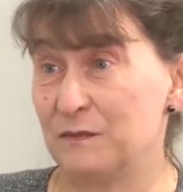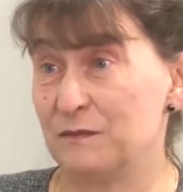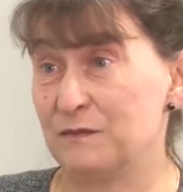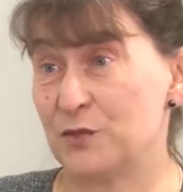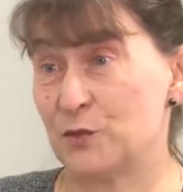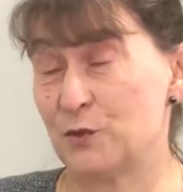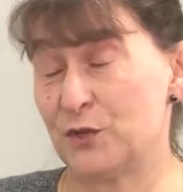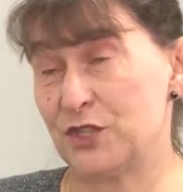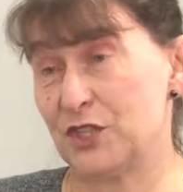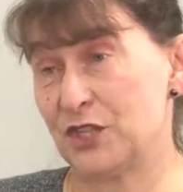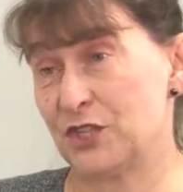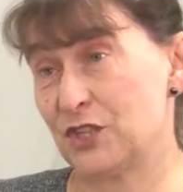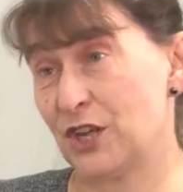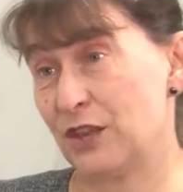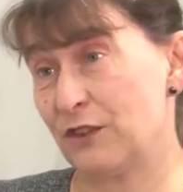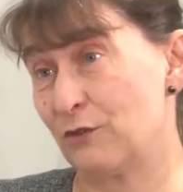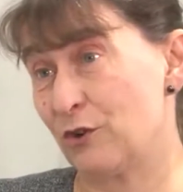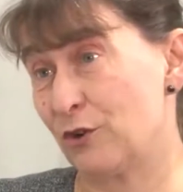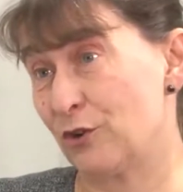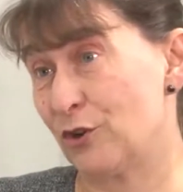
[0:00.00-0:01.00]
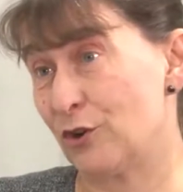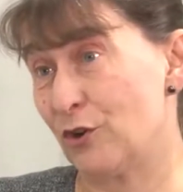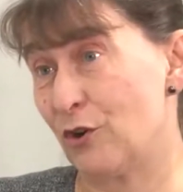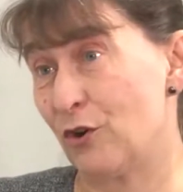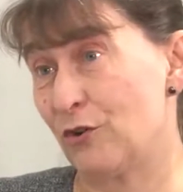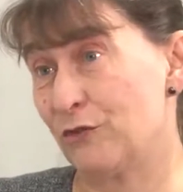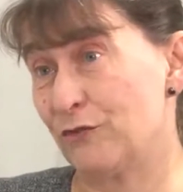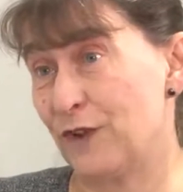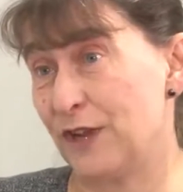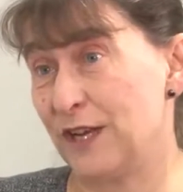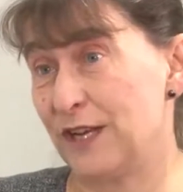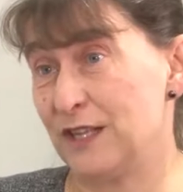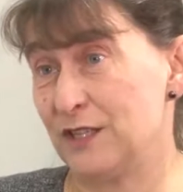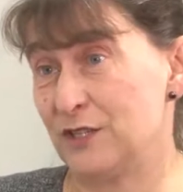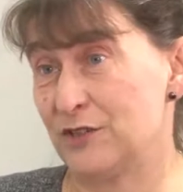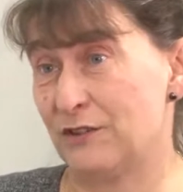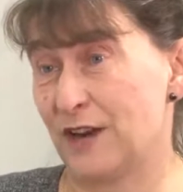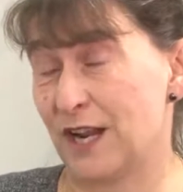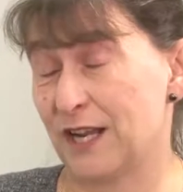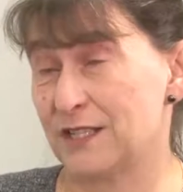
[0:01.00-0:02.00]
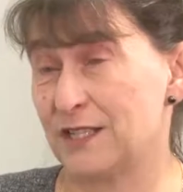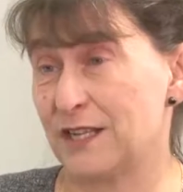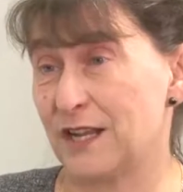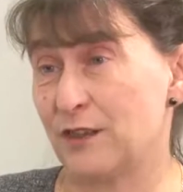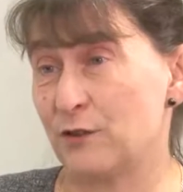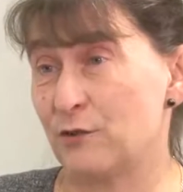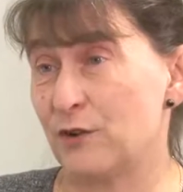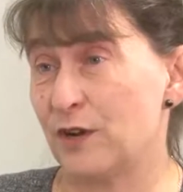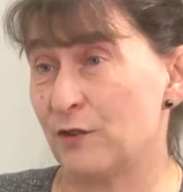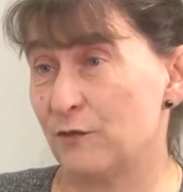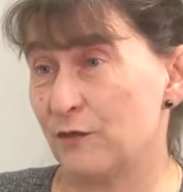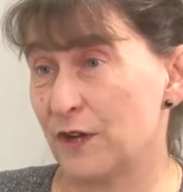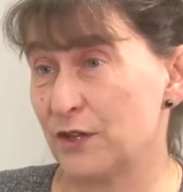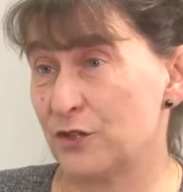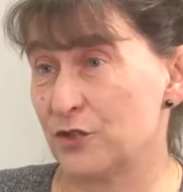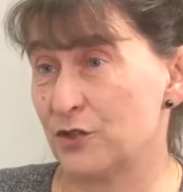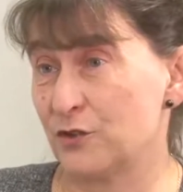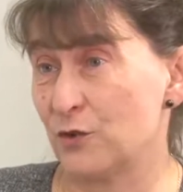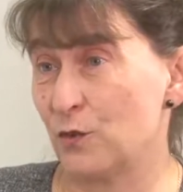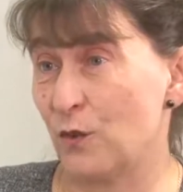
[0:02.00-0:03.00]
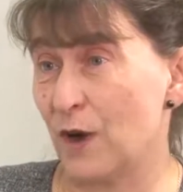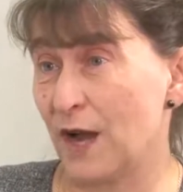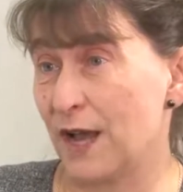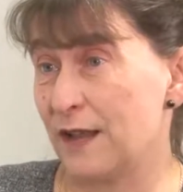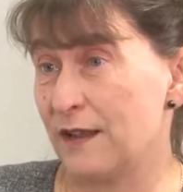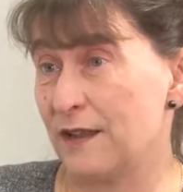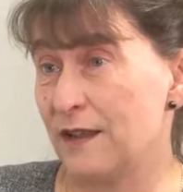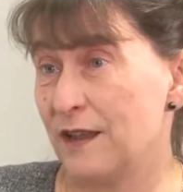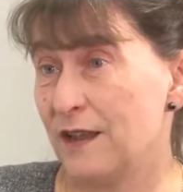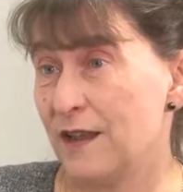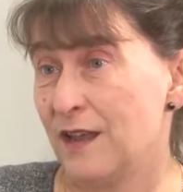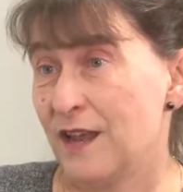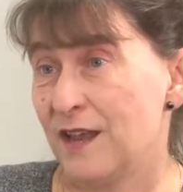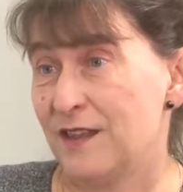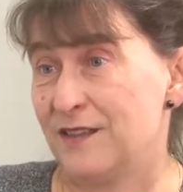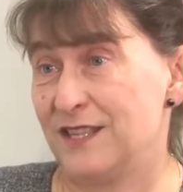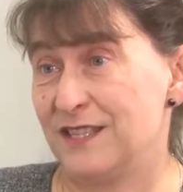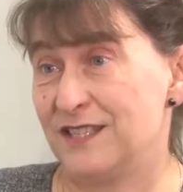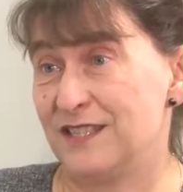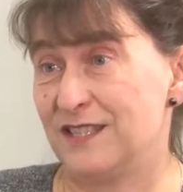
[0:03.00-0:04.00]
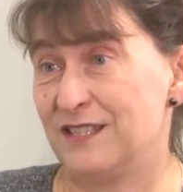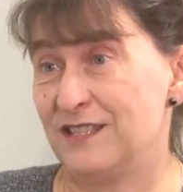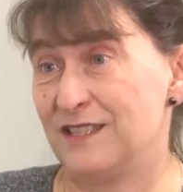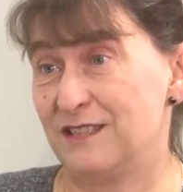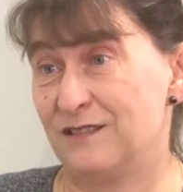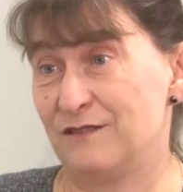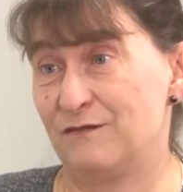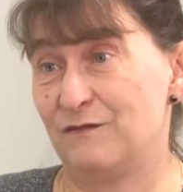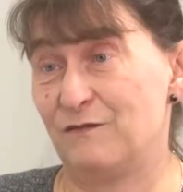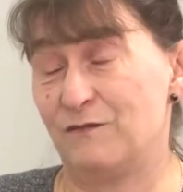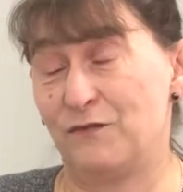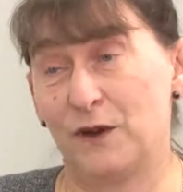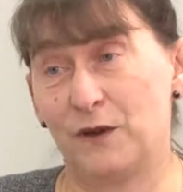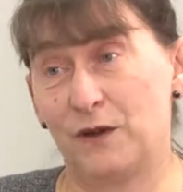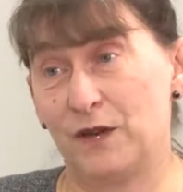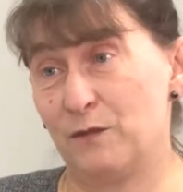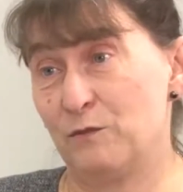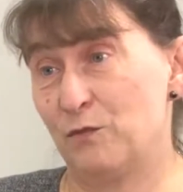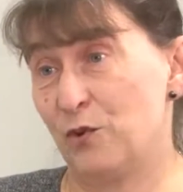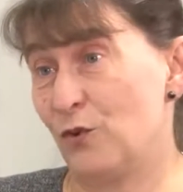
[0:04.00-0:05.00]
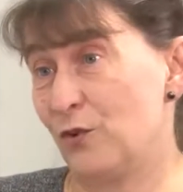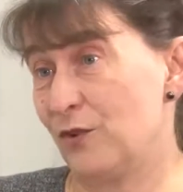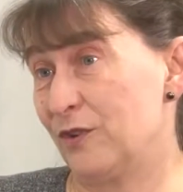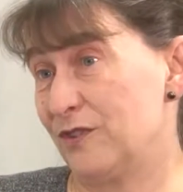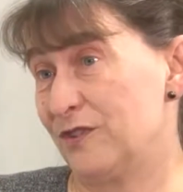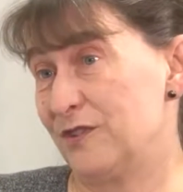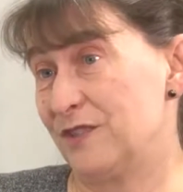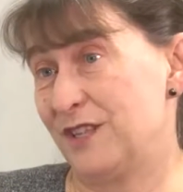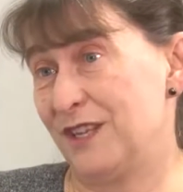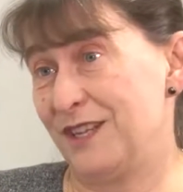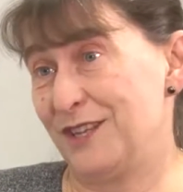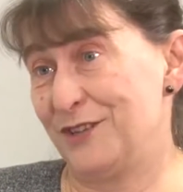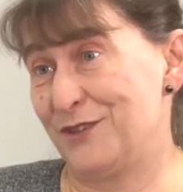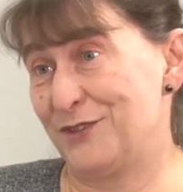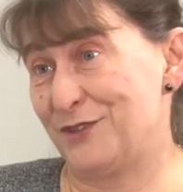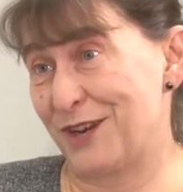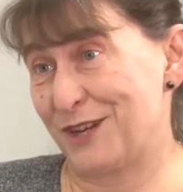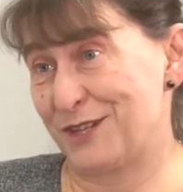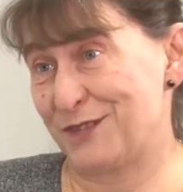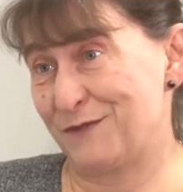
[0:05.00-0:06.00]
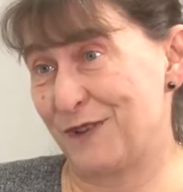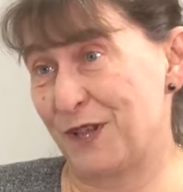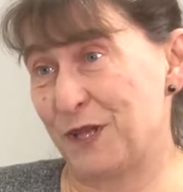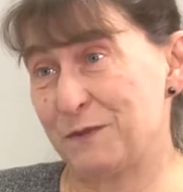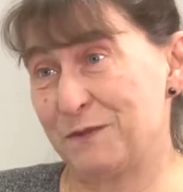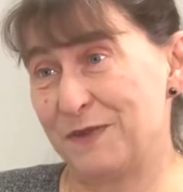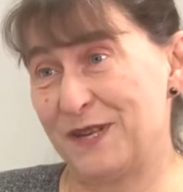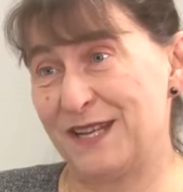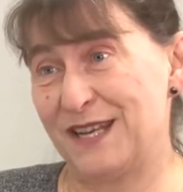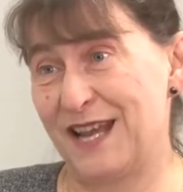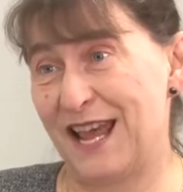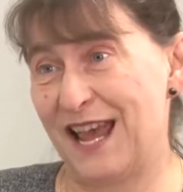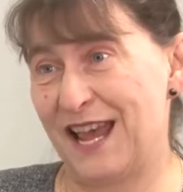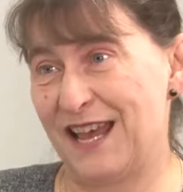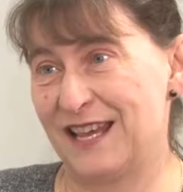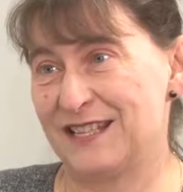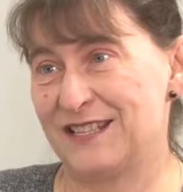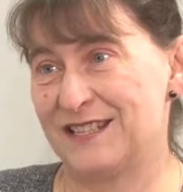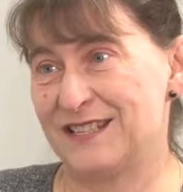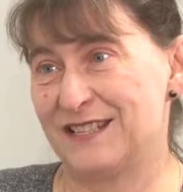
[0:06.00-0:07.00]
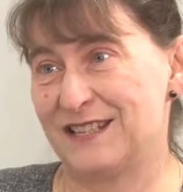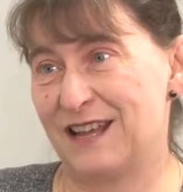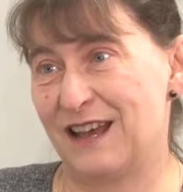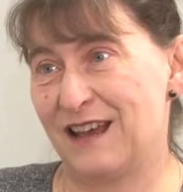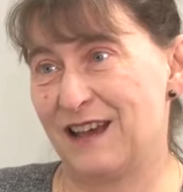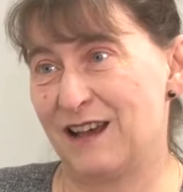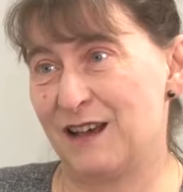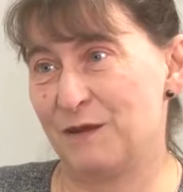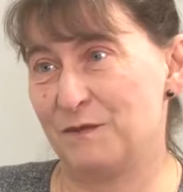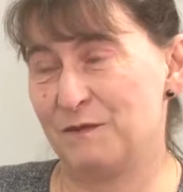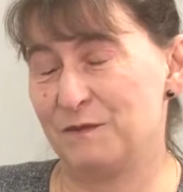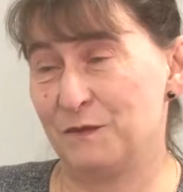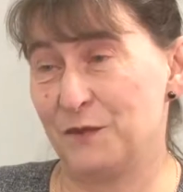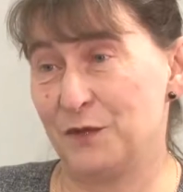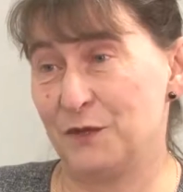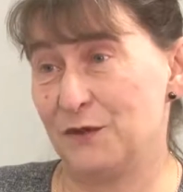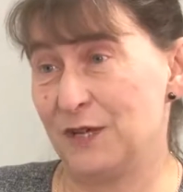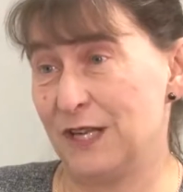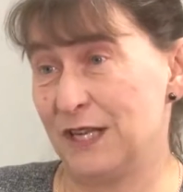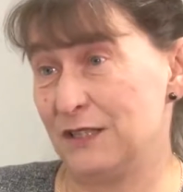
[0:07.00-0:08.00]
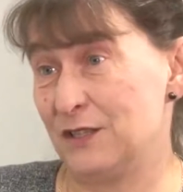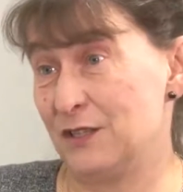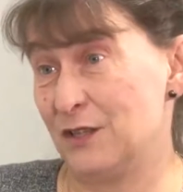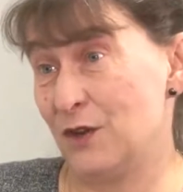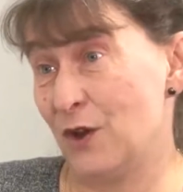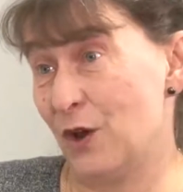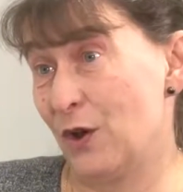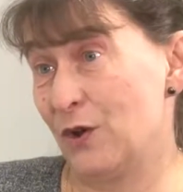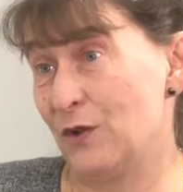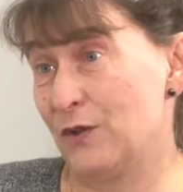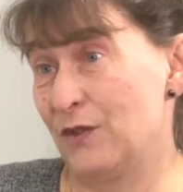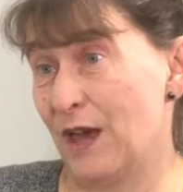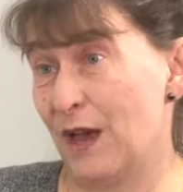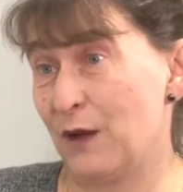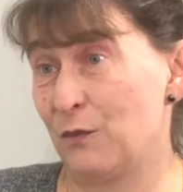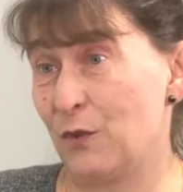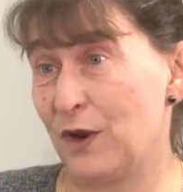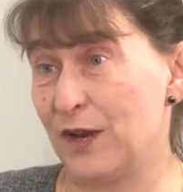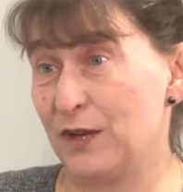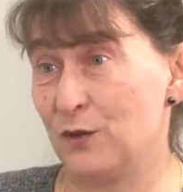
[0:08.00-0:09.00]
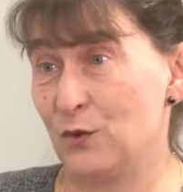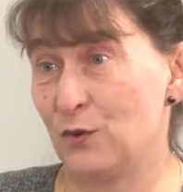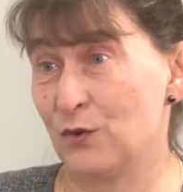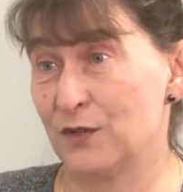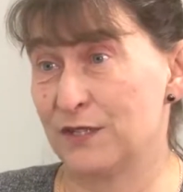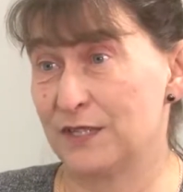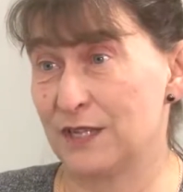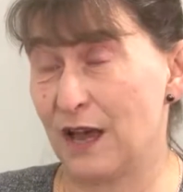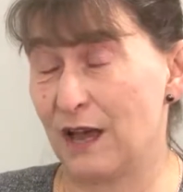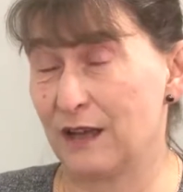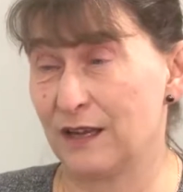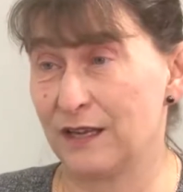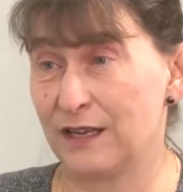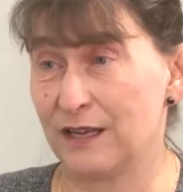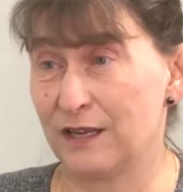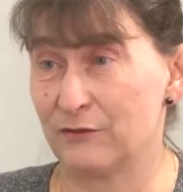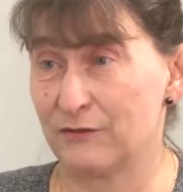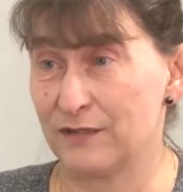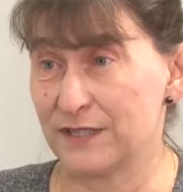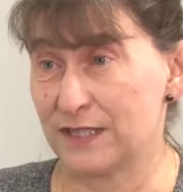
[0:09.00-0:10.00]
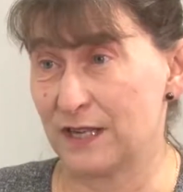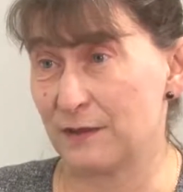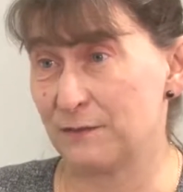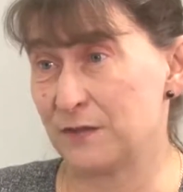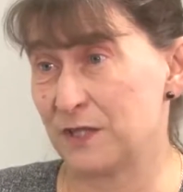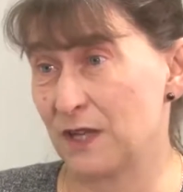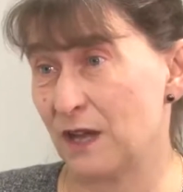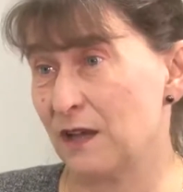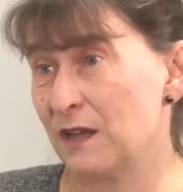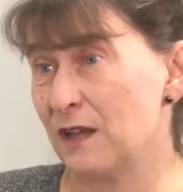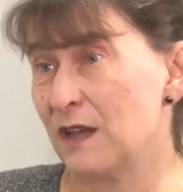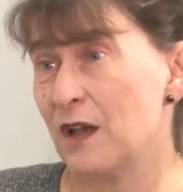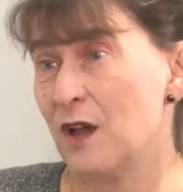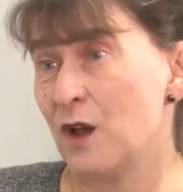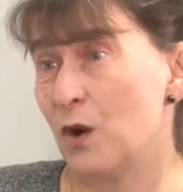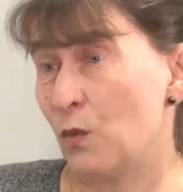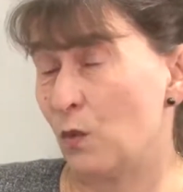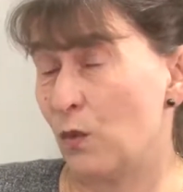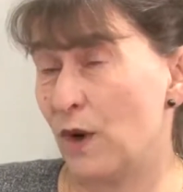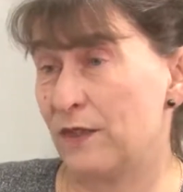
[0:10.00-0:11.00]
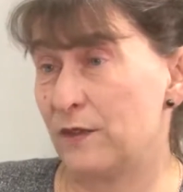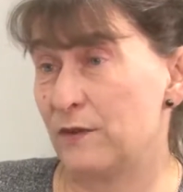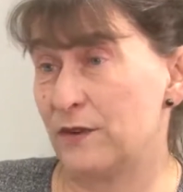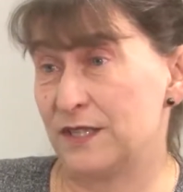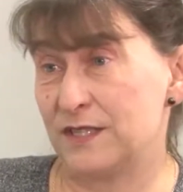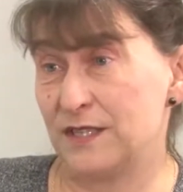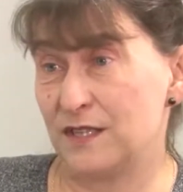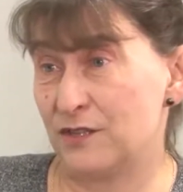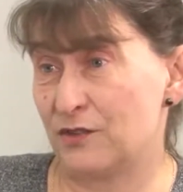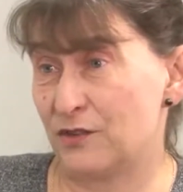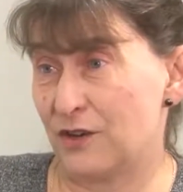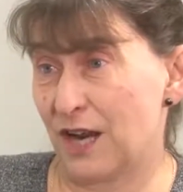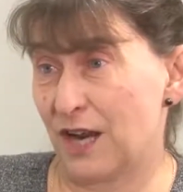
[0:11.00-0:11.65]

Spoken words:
switch each other on and off and interact together in a functional way. This is very important in drug development, as you need to know that when you're targeting a receptor, whether it's in